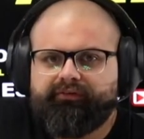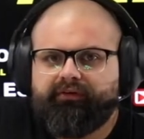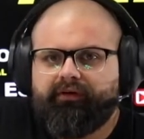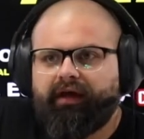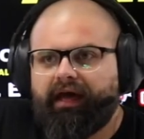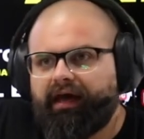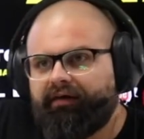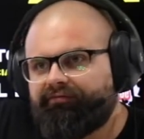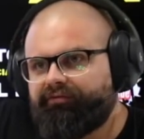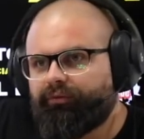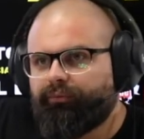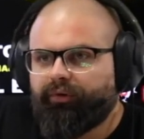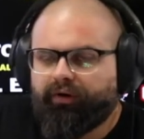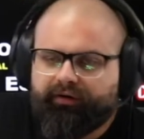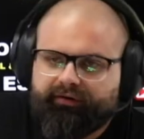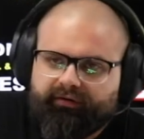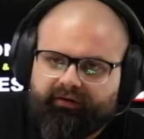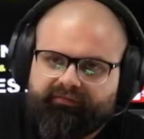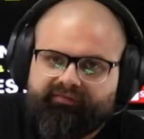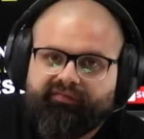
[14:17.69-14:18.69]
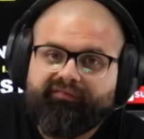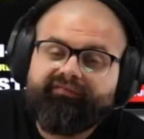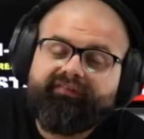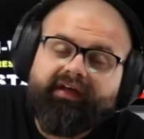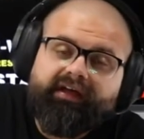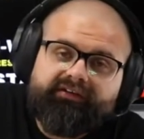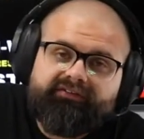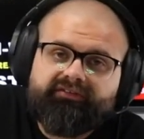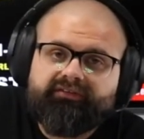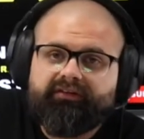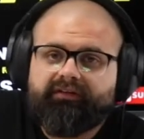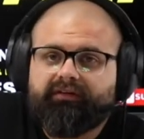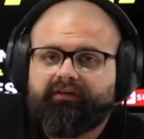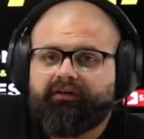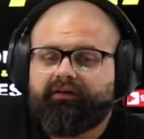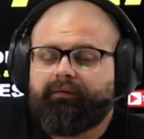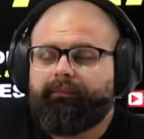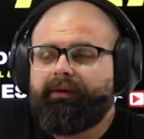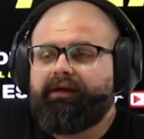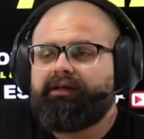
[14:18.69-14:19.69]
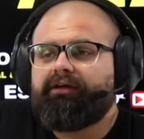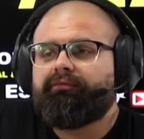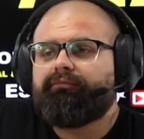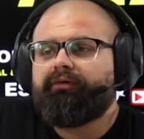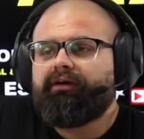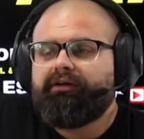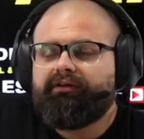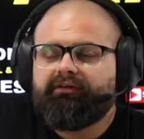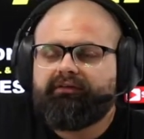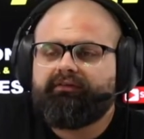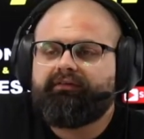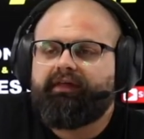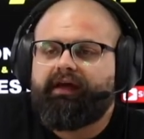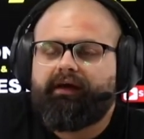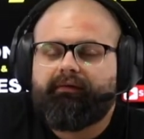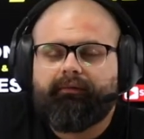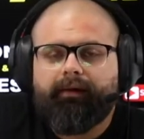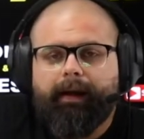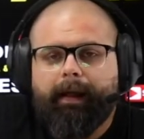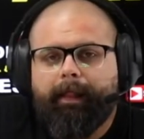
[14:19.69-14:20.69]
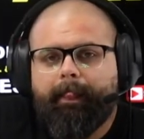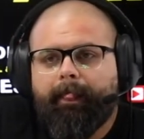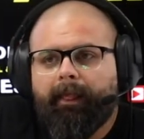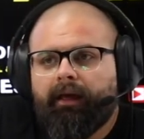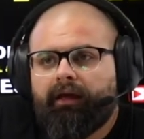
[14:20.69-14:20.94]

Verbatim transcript: you have to wonder if eventually they're going to make you redo that, right?